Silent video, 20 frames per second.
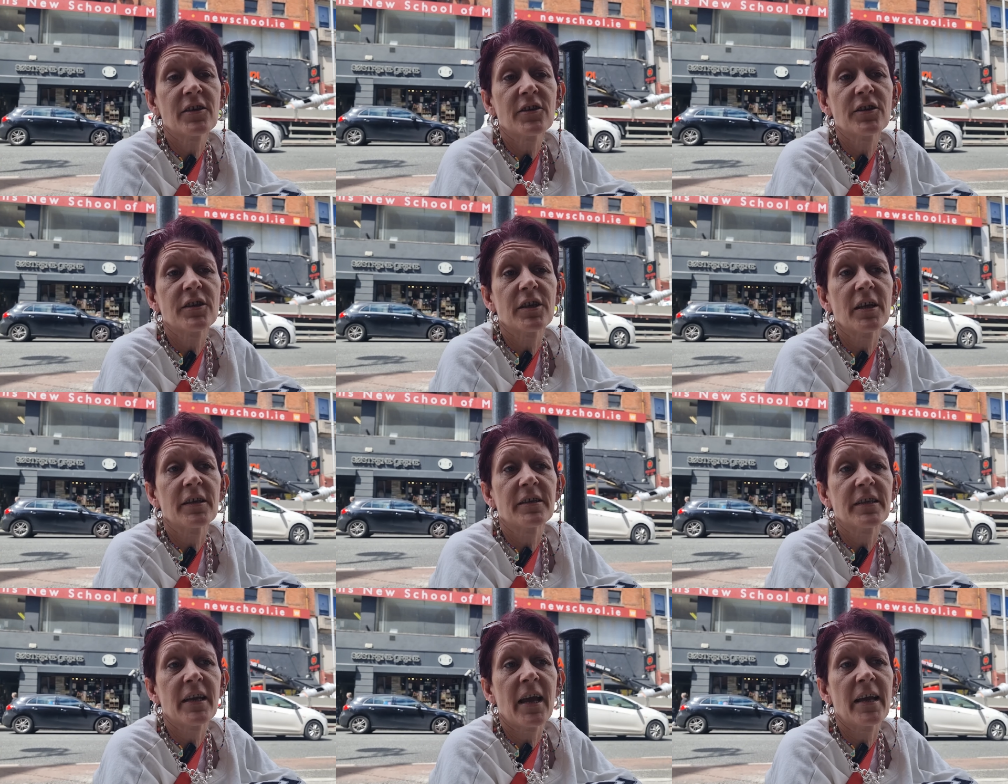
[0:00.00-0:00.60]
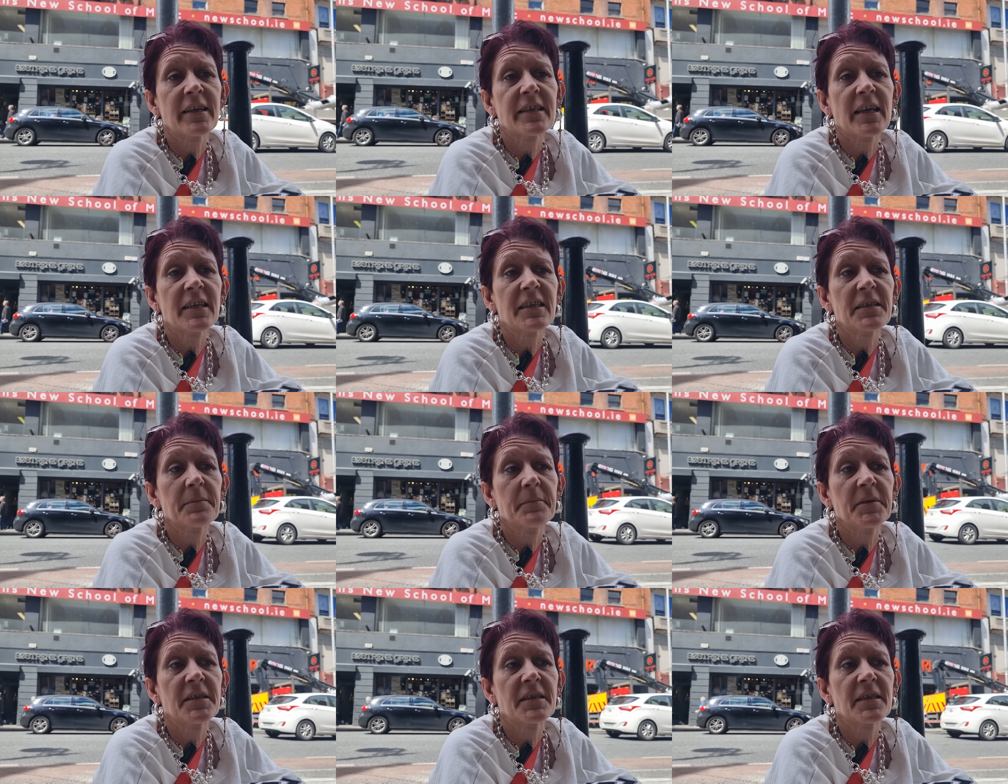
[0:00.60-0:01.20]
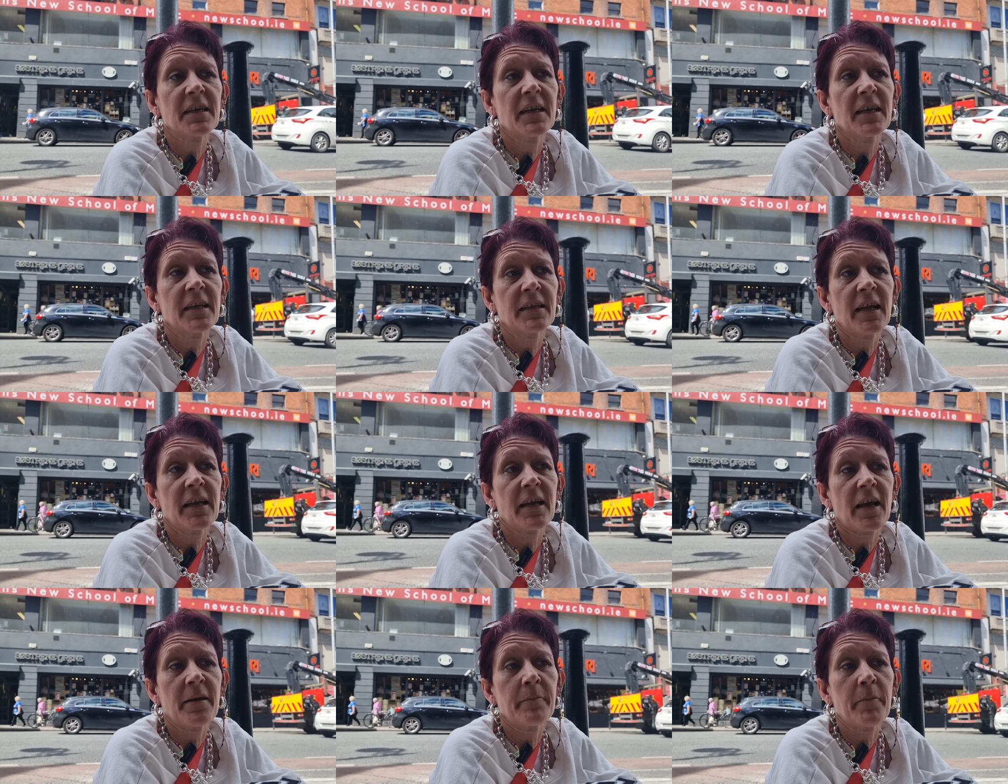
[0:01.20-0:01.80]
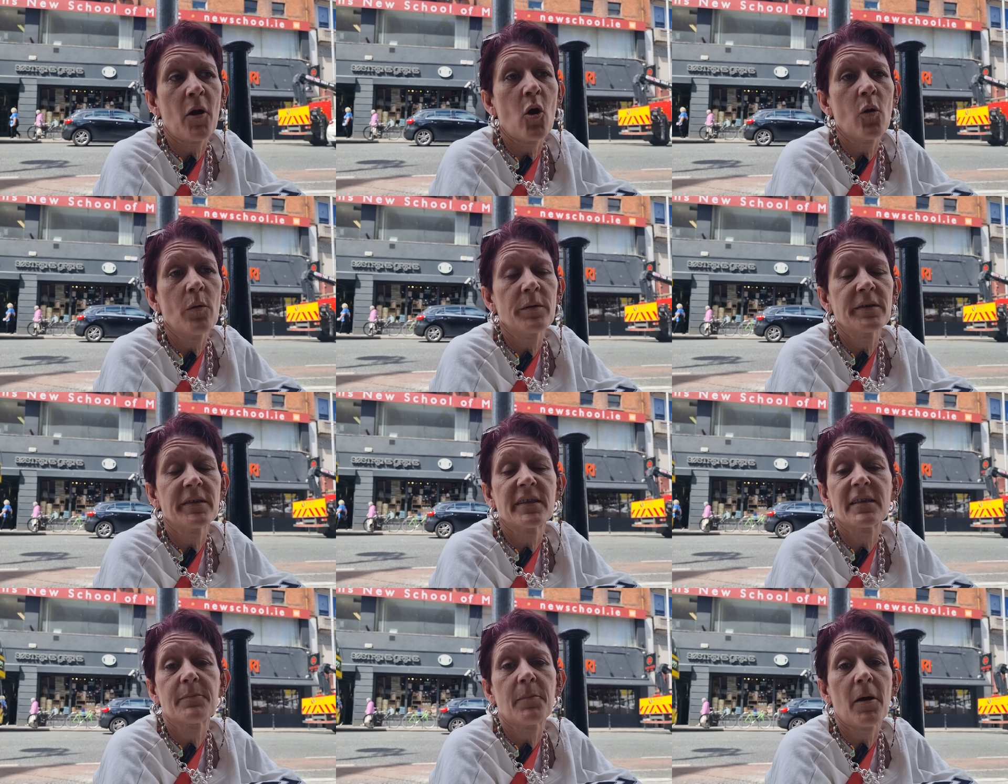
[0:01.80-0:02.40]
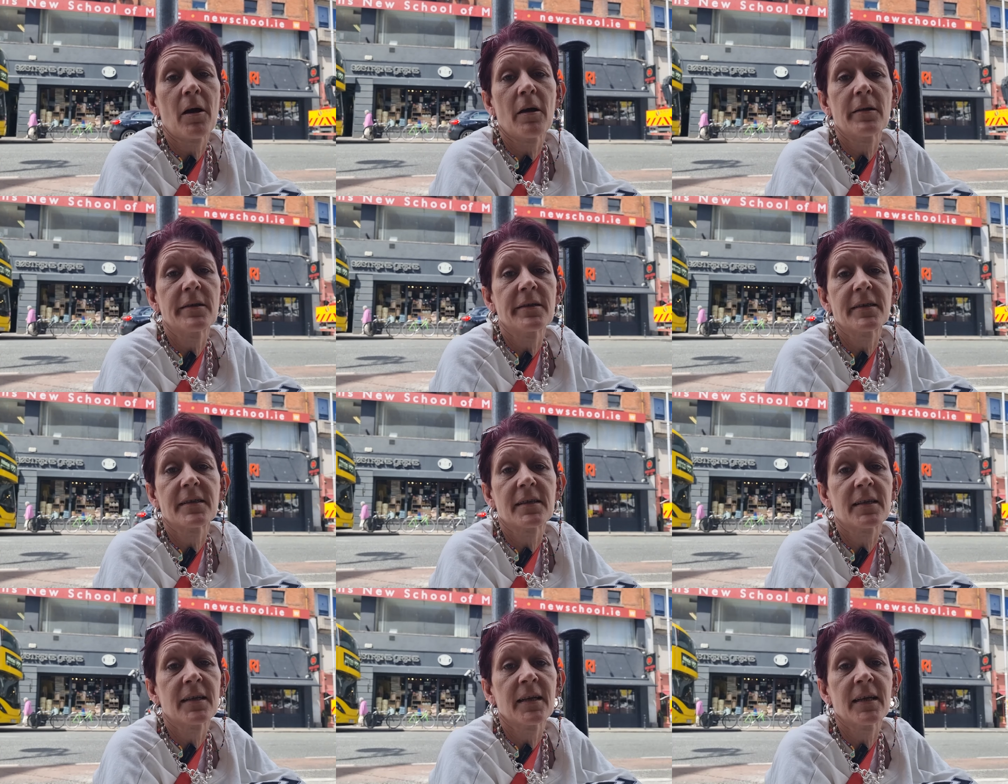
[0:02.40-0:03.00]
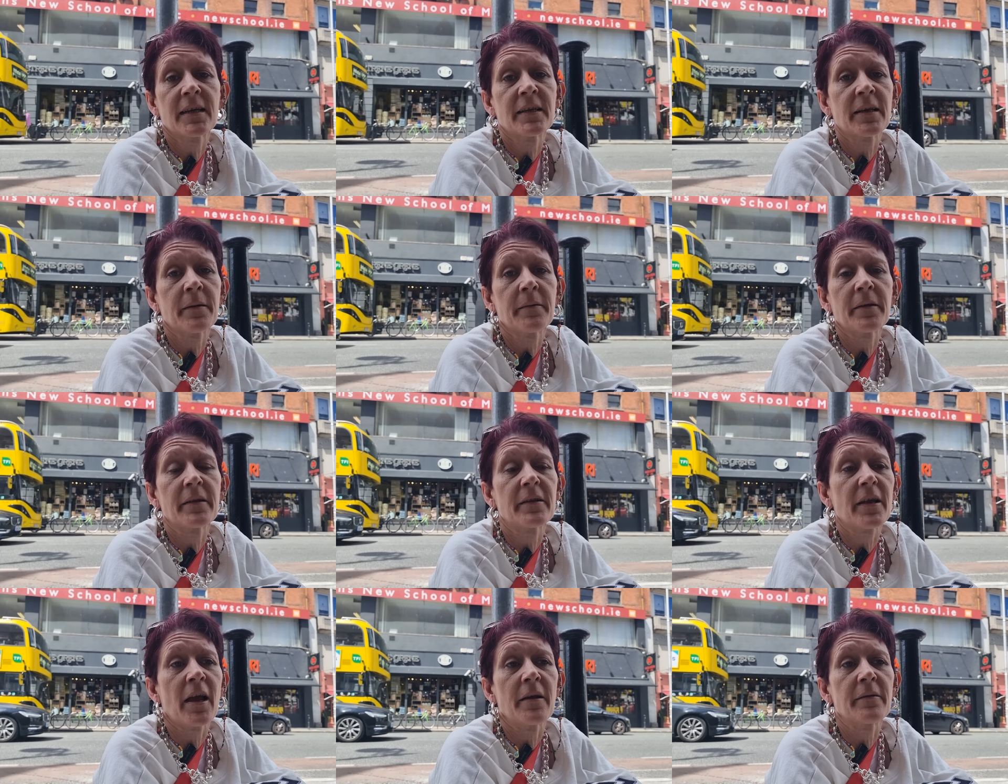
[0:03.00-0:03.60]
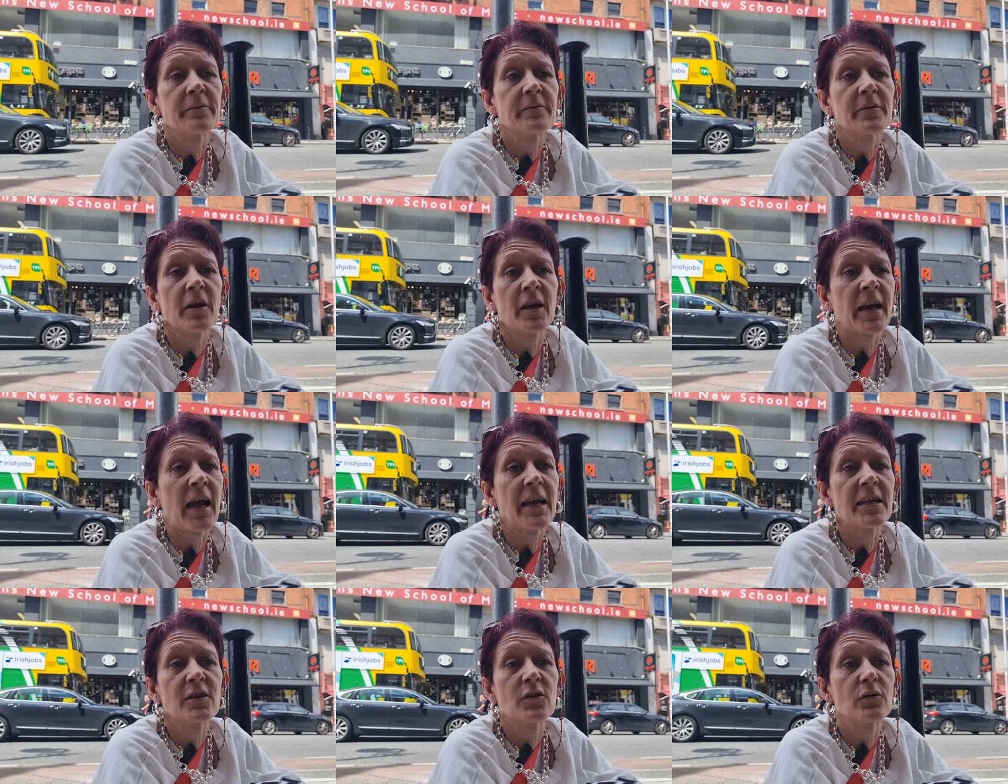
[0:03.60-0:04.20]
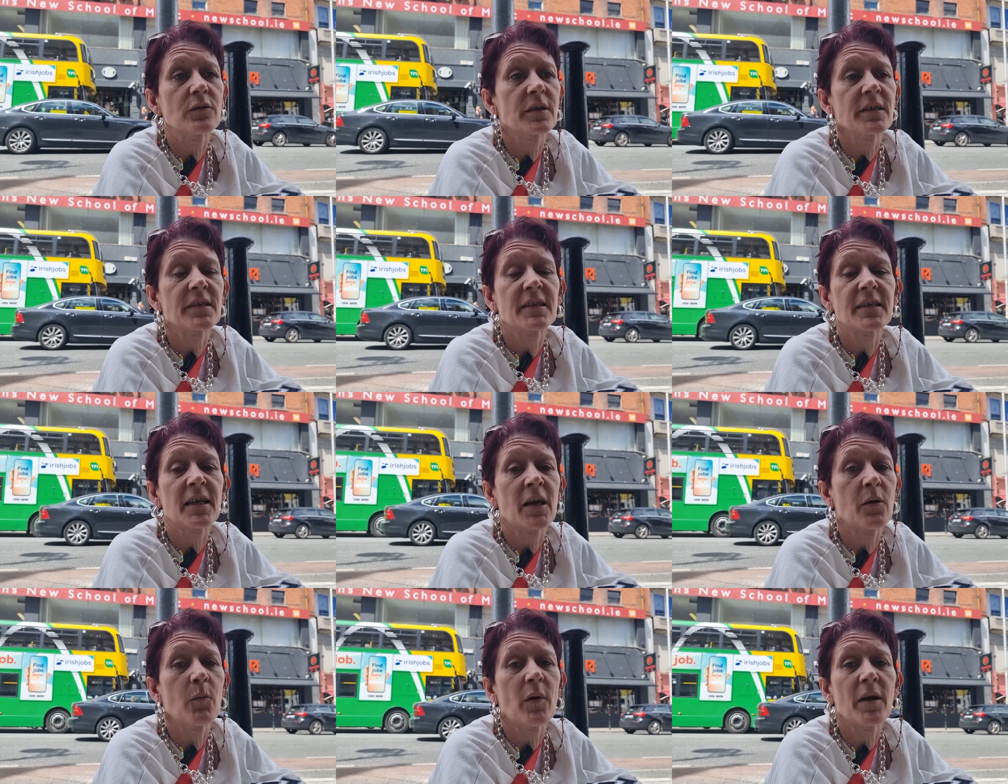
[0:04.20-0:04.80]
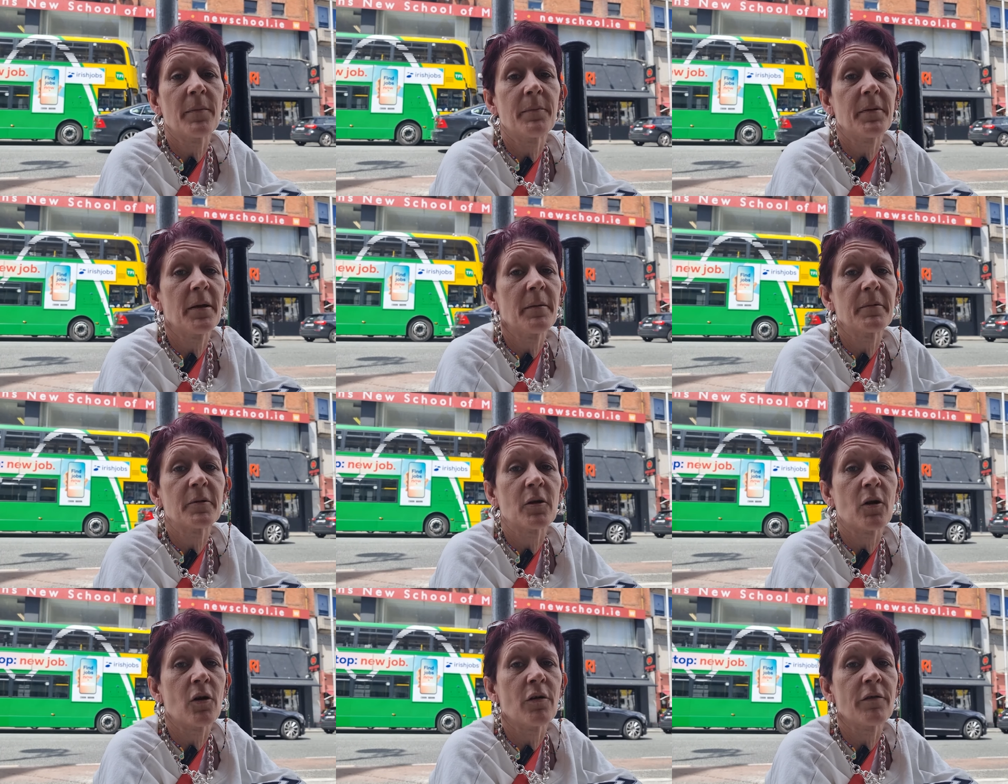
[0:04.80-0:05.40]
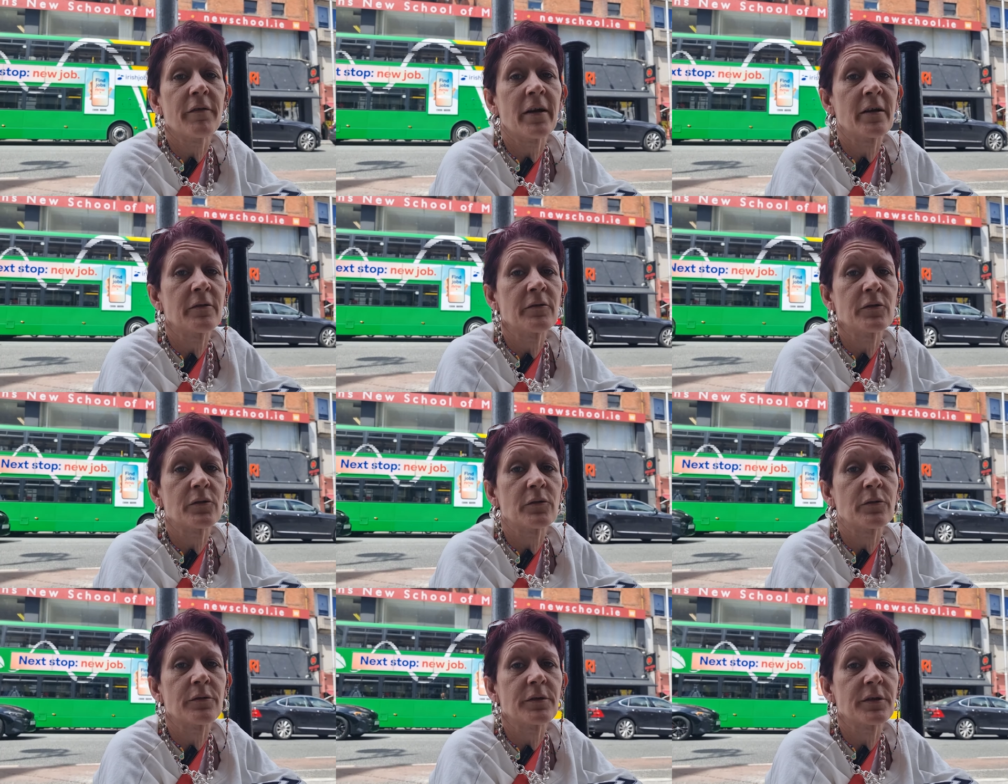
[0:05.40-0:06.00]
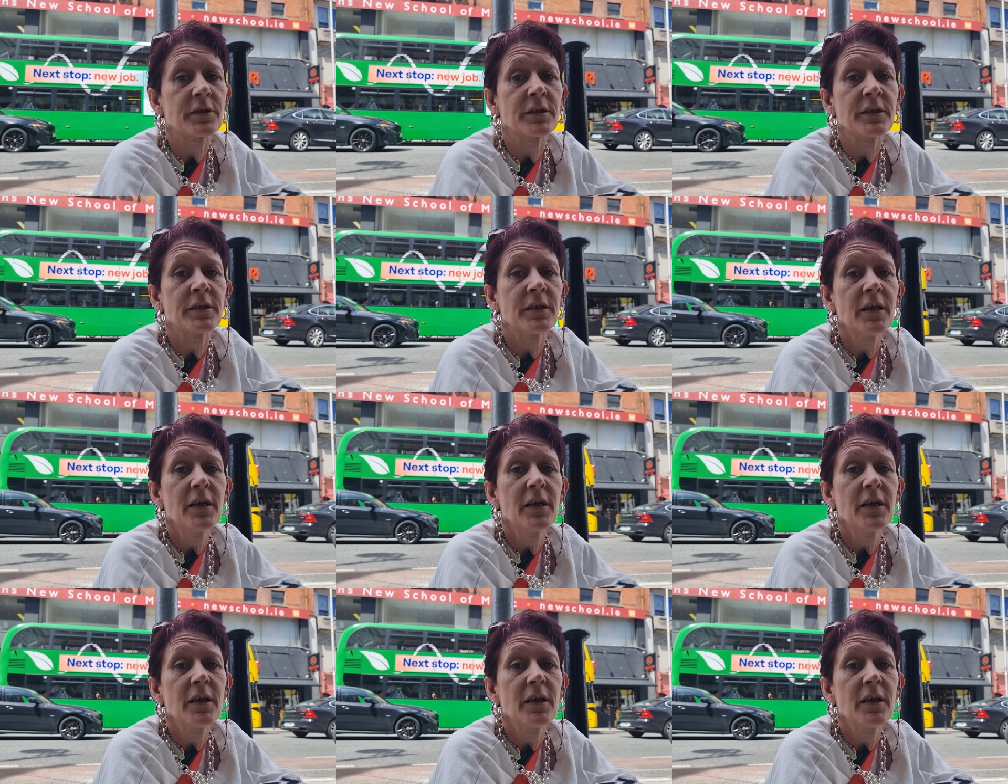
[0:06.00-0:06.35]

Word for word: actually, yeah, that's me thing. Like I'm always spotless clean. I, I, I can't understand why people go around dirty.